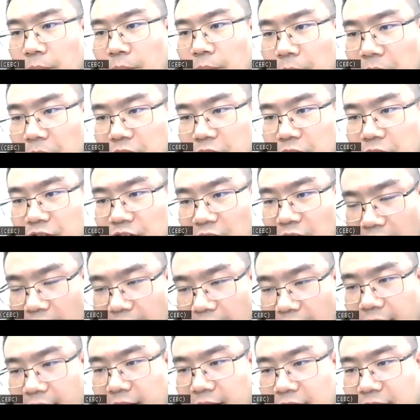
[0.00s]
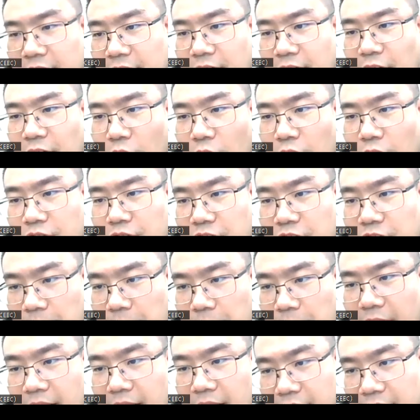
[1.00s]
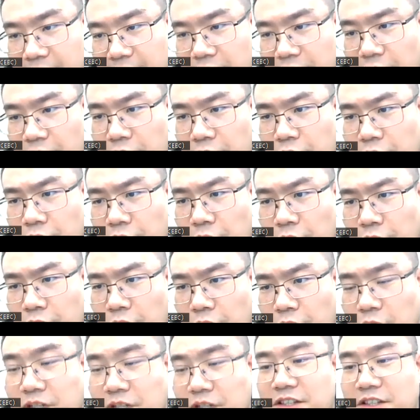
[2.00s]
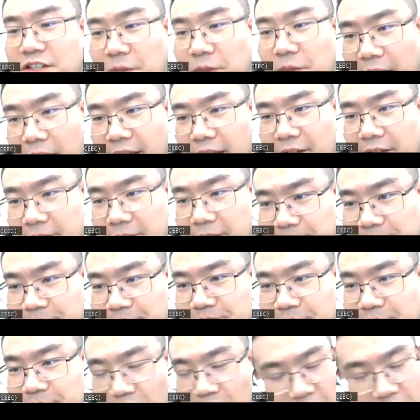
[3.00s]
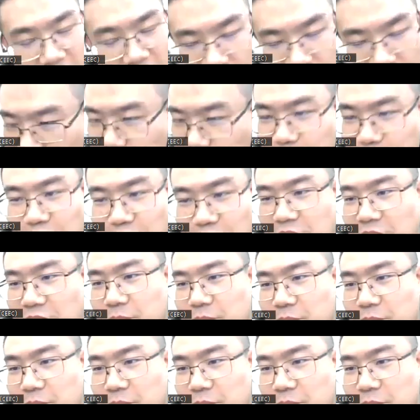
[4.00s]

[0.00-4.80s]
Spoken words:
meters high of turbine, floating turbine. Very interesting